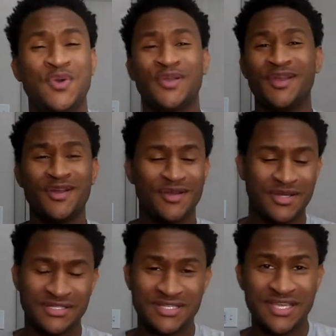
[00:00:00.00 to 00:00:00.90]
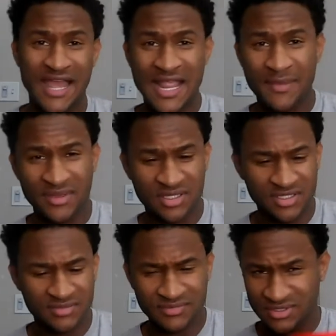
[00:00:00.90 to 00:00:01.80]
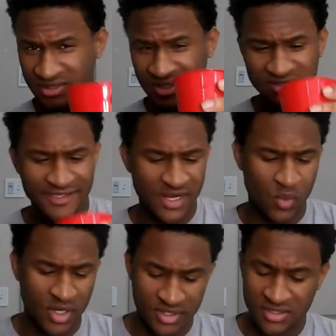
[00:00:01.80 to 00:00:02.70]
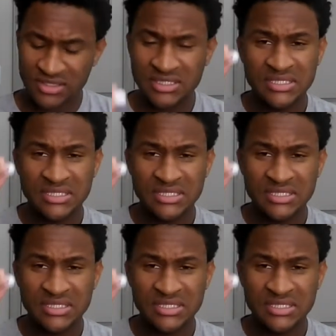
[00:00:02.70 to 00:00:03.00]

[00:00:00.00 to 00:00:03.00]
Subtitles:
Y'all, see, I got me a little thing of water.